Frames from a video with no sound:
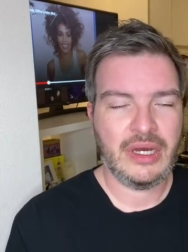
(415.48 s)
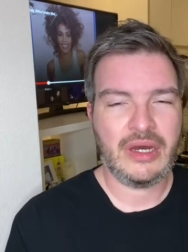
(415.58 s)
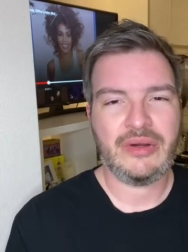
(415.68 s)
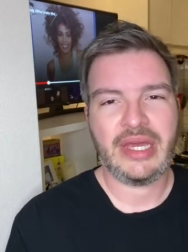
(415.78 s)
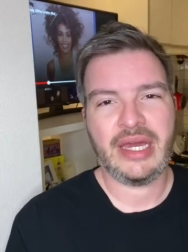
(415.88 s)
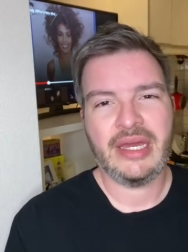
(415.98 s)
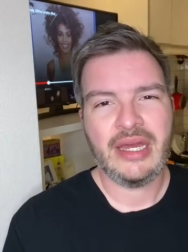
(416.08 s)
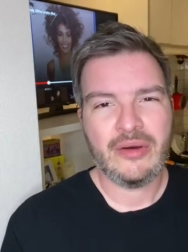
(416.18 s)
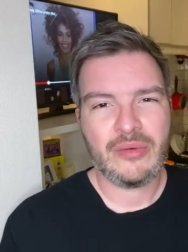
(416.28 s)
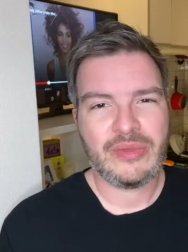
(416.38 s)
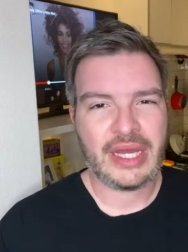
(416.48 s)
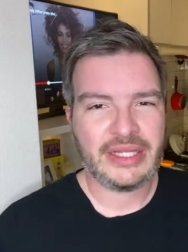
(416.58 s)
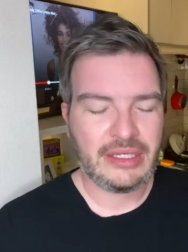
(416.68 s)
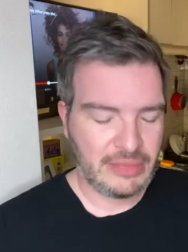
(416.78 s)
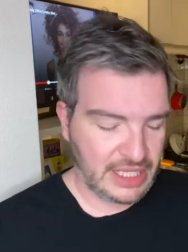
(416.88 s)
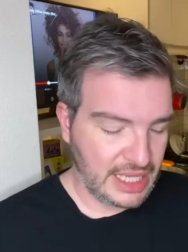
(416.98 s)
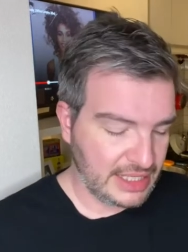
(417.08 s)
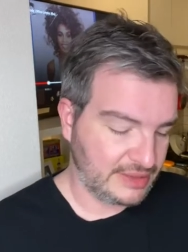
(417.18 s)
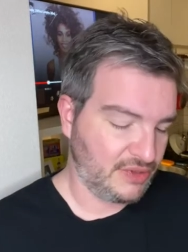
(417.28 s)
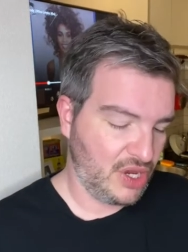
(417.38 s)
oh yeah, I think my
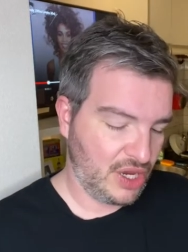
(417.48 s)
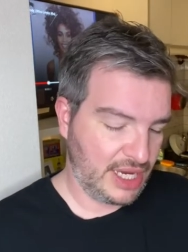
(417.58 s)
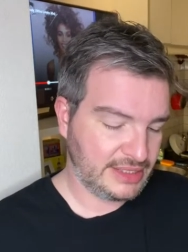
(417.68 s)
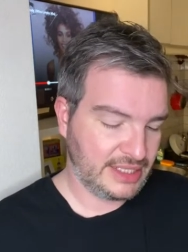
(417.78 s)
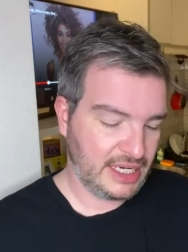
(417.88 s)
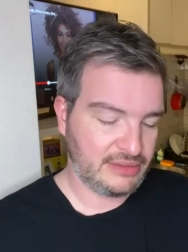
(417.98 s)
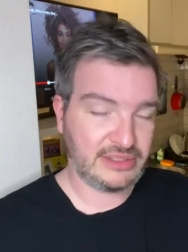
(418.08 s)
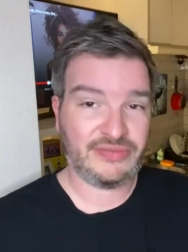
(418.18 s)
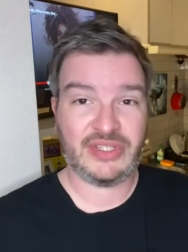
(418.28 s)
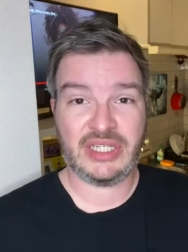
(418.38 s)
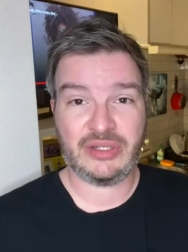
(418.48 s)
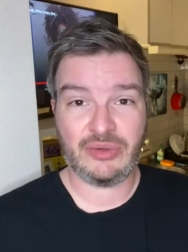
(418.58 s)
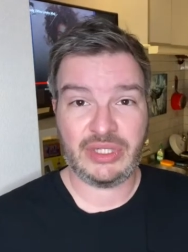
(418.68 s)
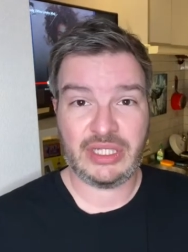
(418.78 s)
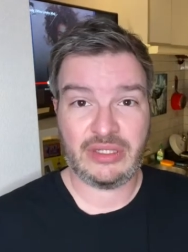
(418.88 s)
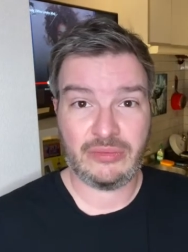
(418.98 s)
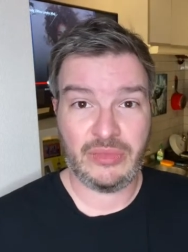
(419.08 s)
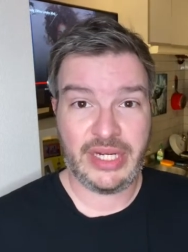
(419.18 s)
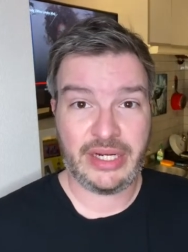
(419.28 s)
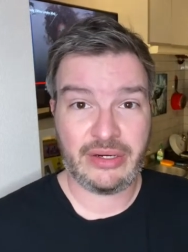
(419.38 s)
last vlog I said I was feeling really
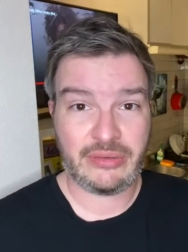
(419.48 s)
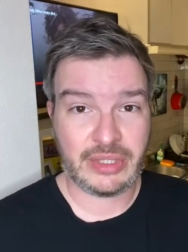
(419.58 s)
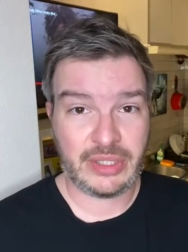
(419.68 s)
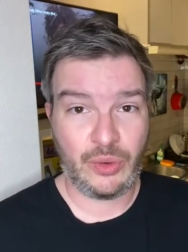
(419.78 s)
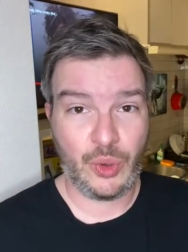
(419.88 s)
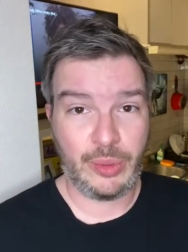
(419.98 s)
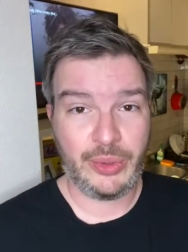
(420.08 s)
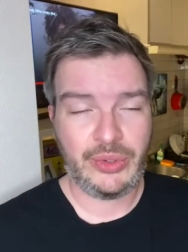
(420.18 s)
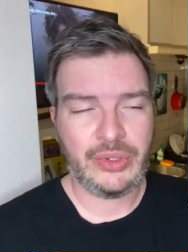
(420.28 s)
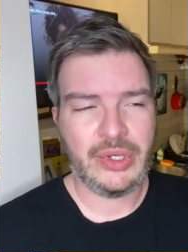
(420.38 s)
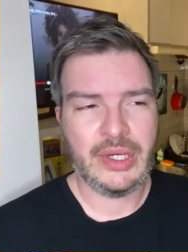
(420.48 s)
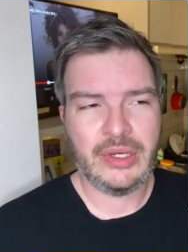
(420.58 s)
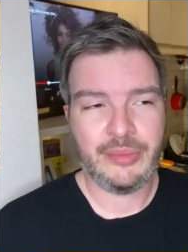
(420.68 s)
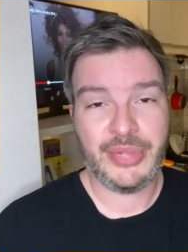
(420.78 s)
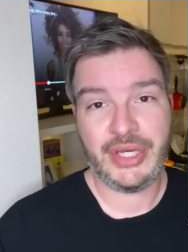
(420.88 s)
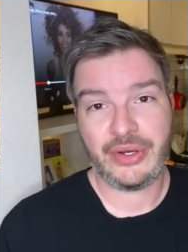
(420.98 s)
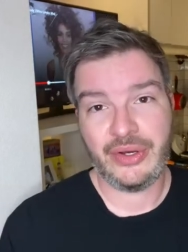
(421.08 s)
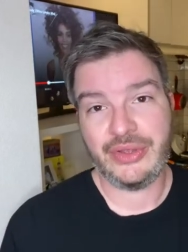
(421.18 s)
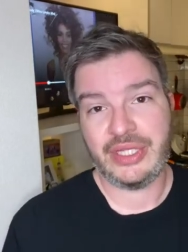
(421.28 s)
weird, really horrible being on the